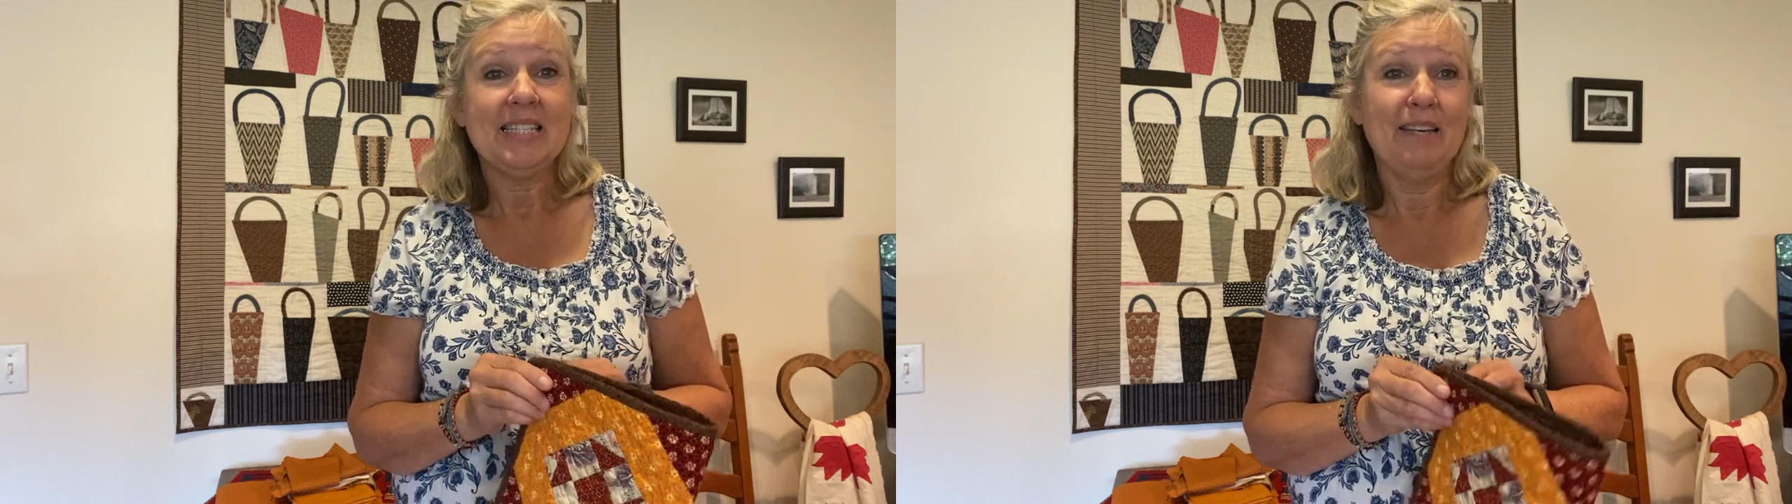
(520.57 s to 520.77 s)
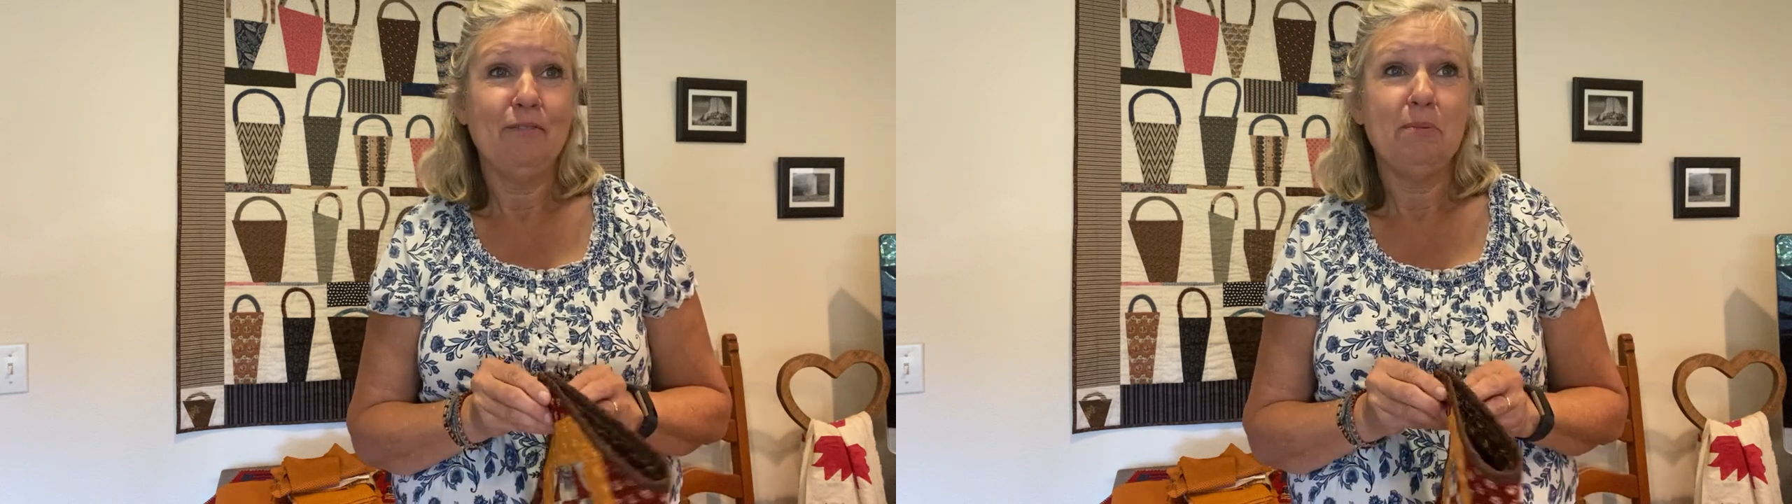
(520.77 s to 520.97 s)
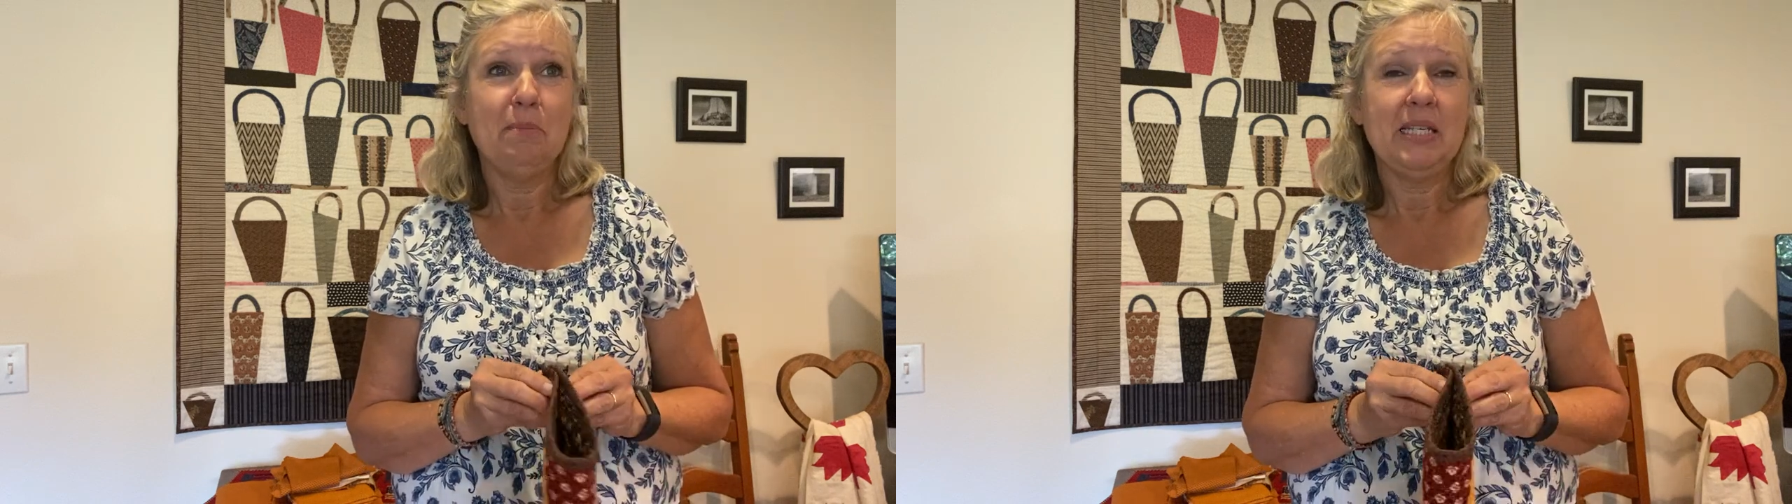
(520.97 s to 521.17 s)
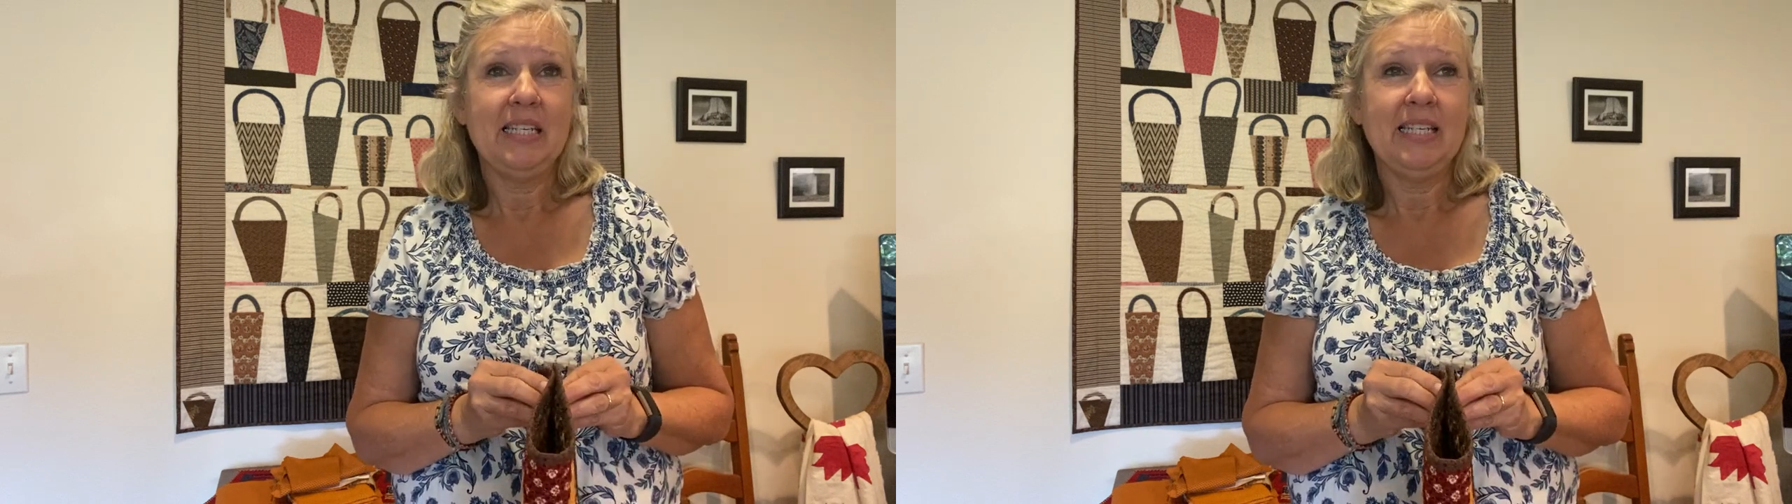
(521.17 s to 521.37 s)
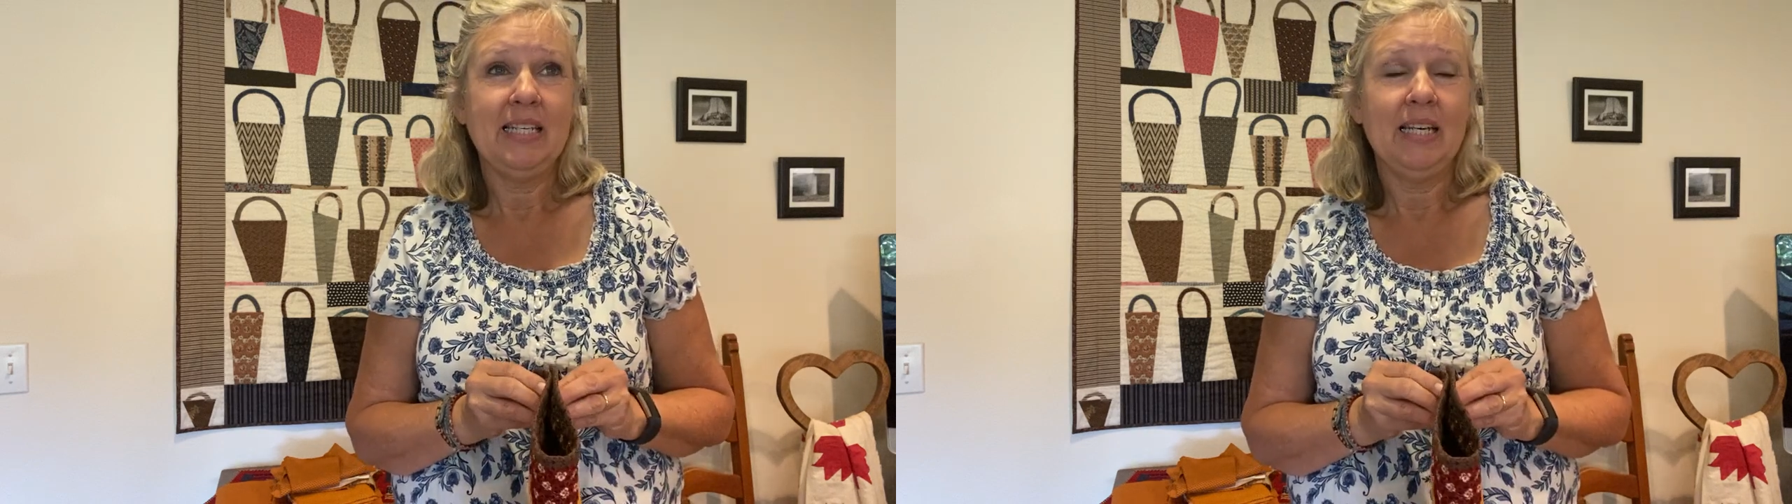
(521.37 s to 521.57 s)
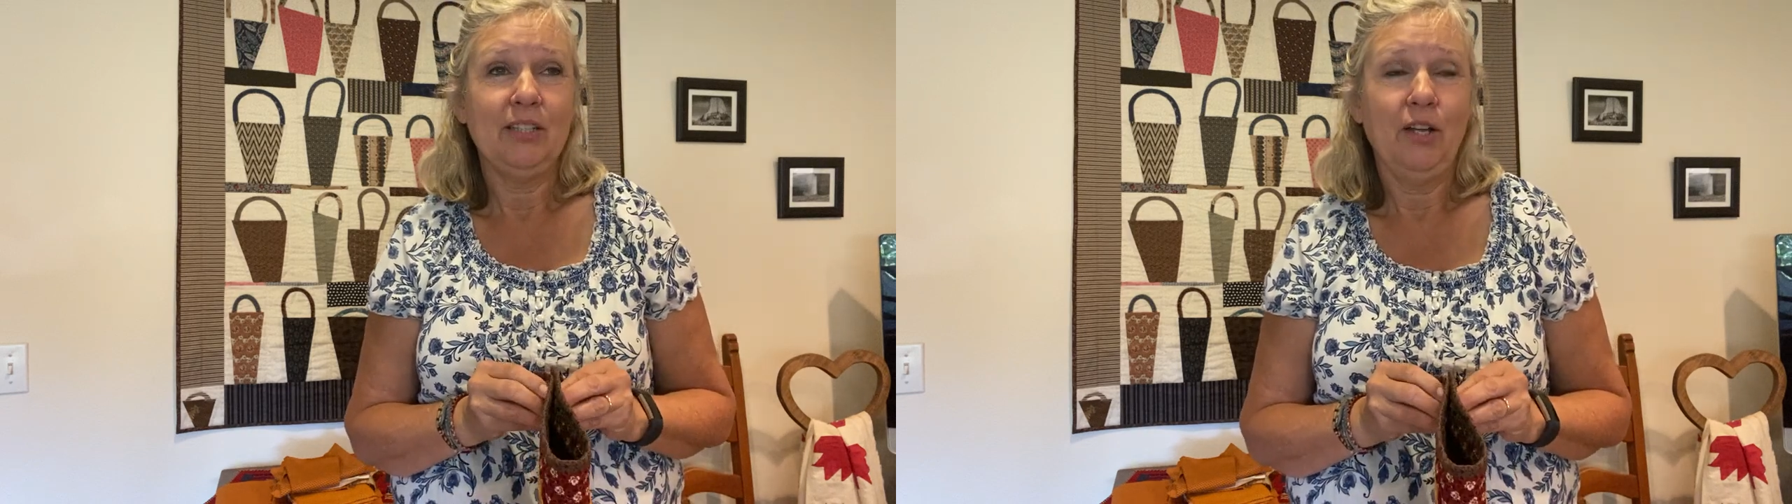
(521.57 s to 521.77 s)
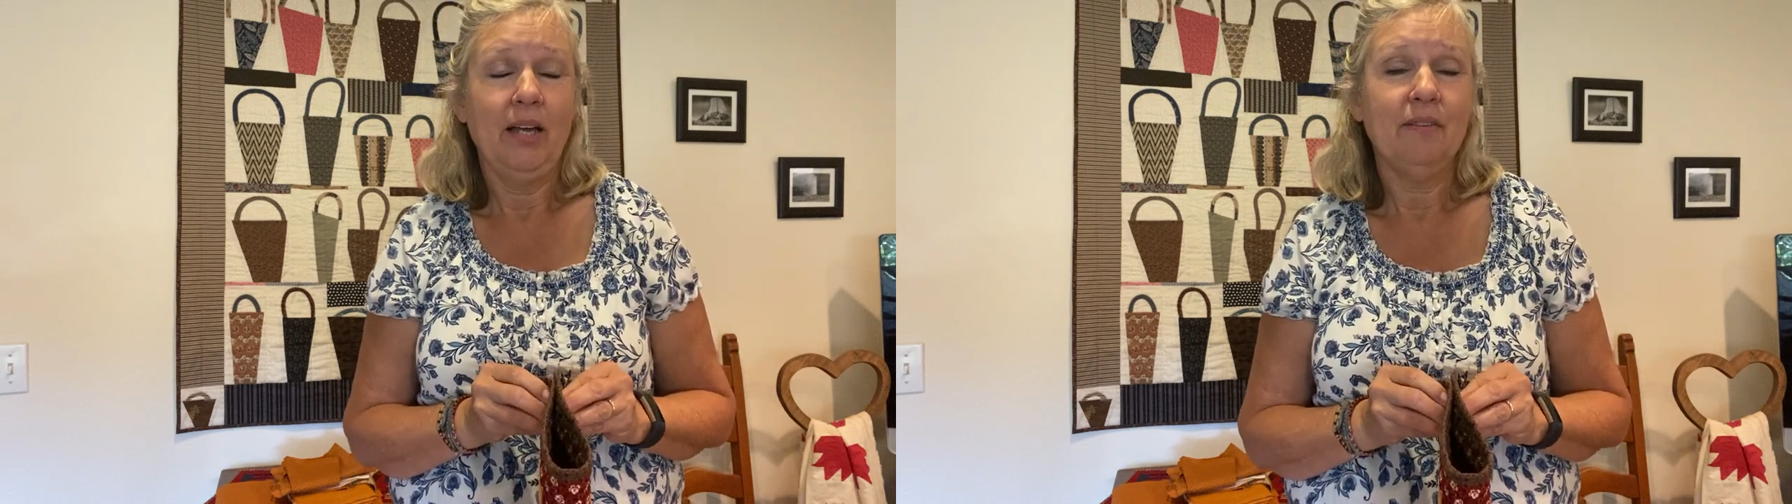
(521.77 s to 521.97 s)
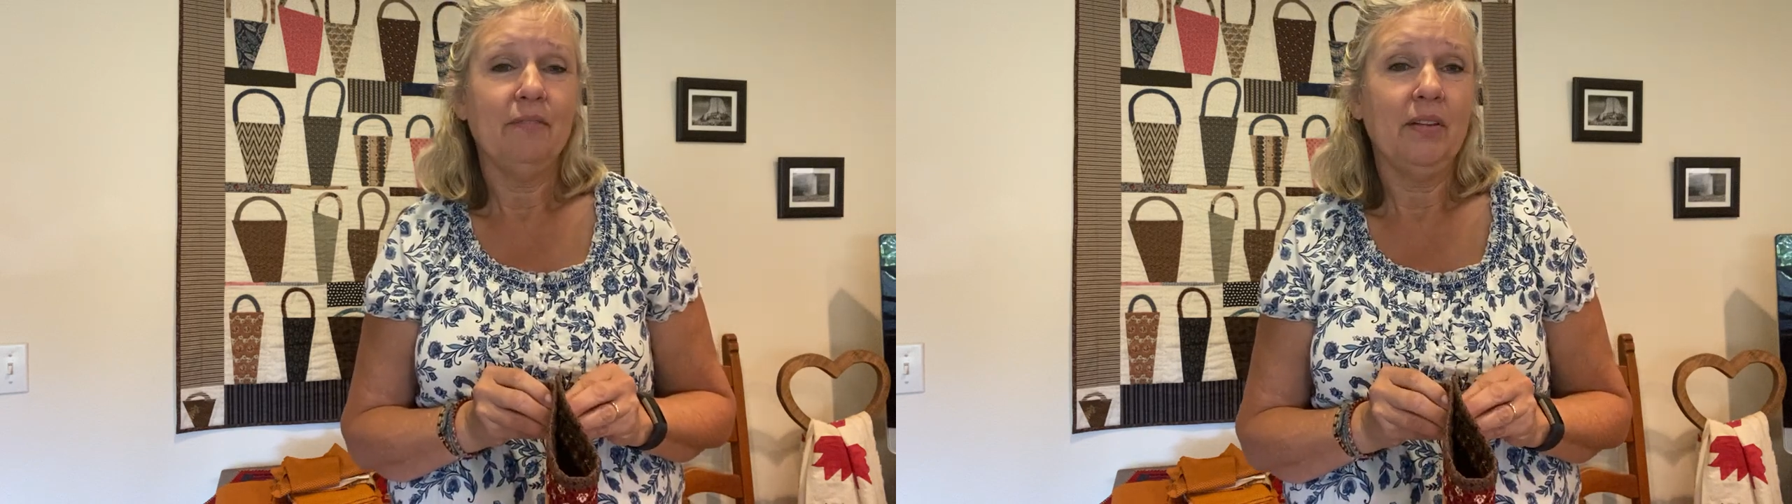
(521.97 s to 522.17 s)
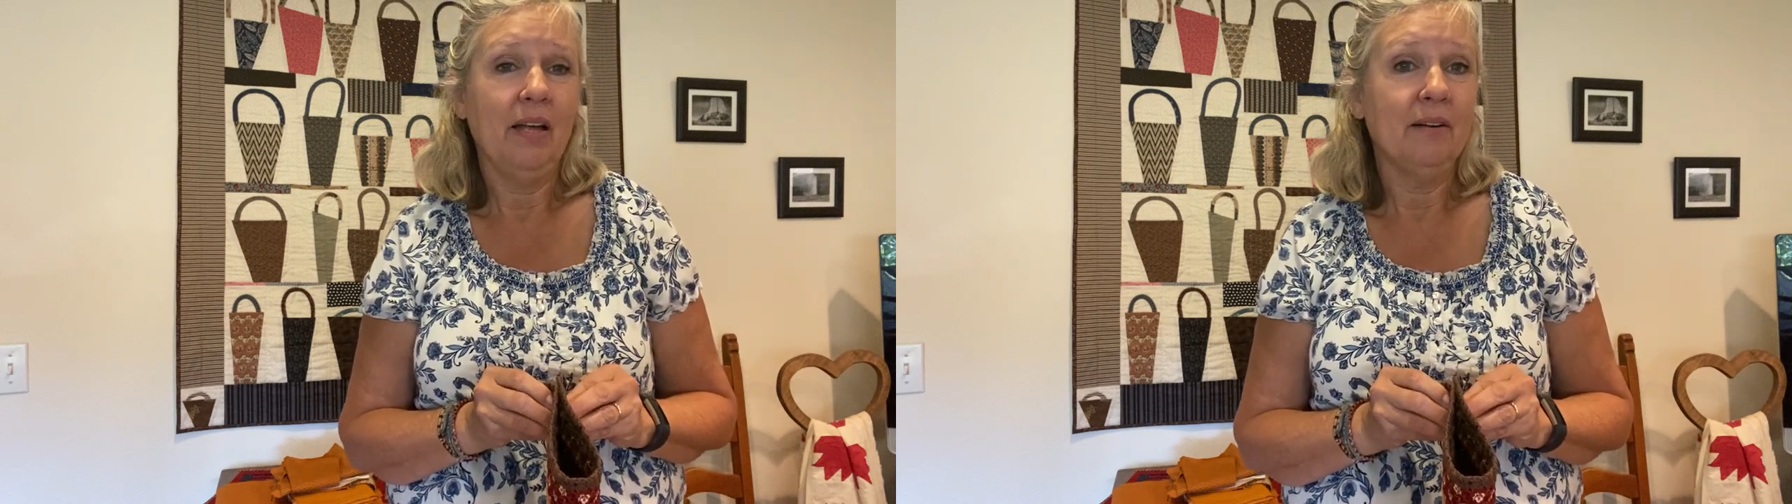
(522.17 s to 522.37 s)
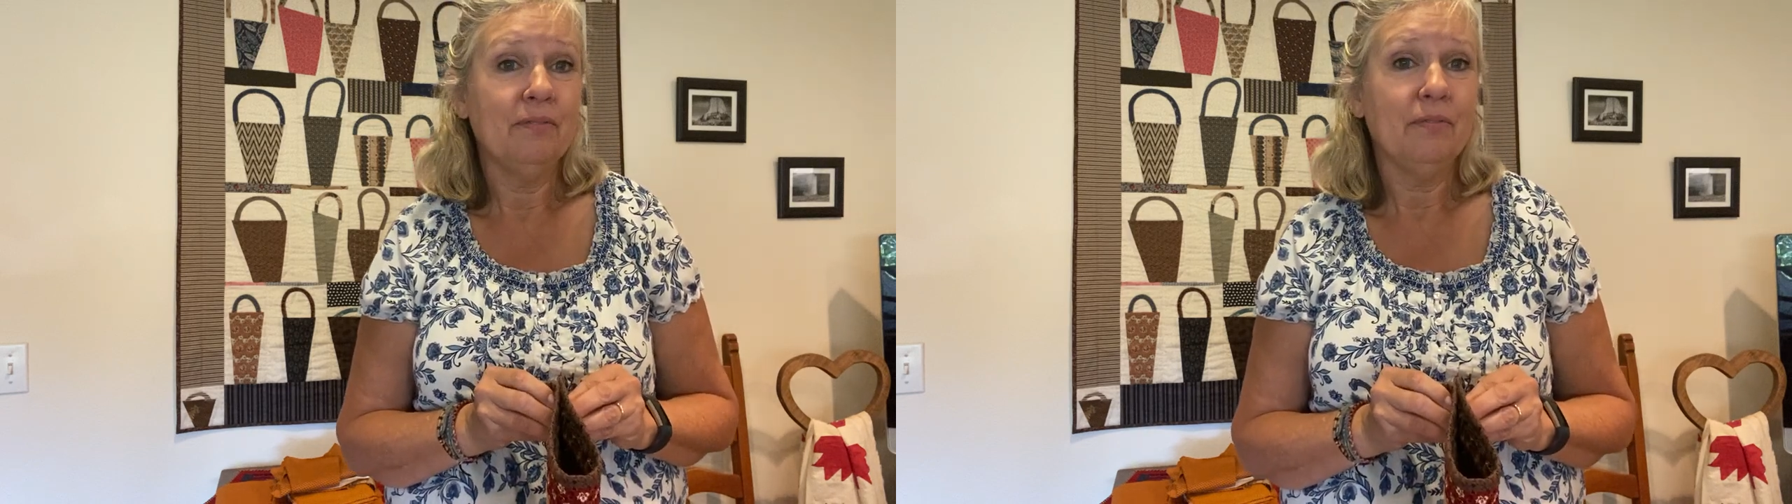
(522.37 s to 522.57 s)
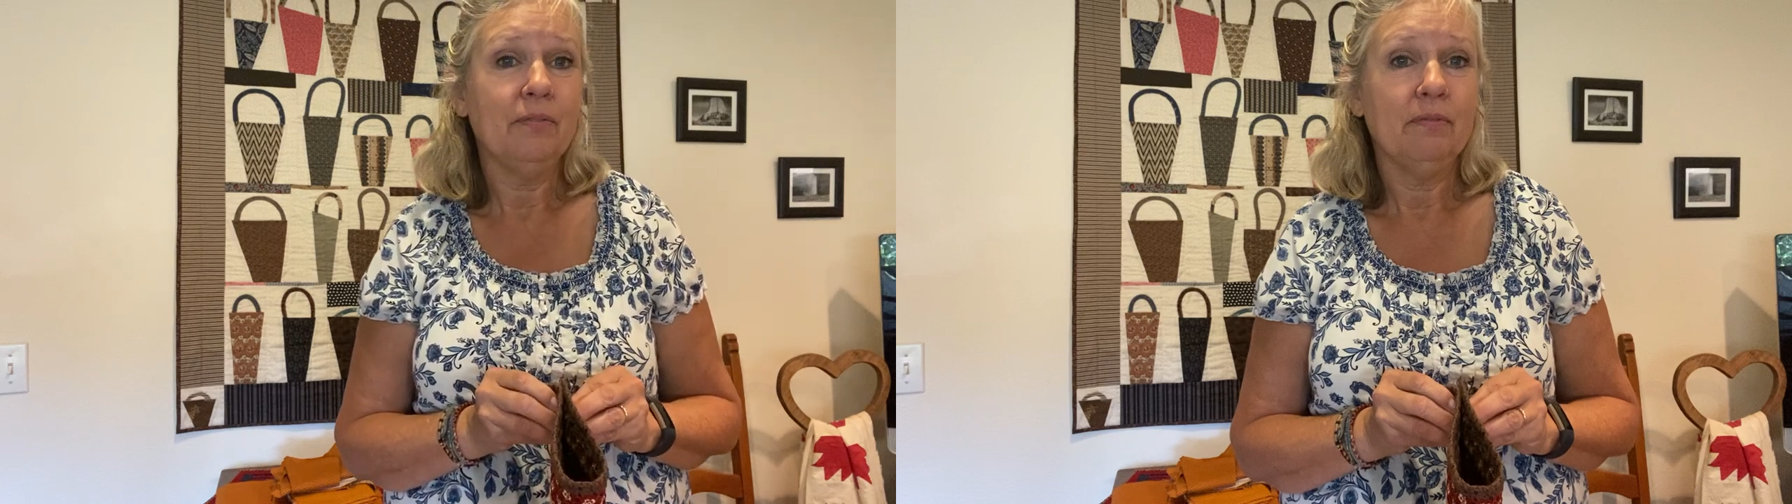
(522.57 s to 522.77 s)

given me a lot of love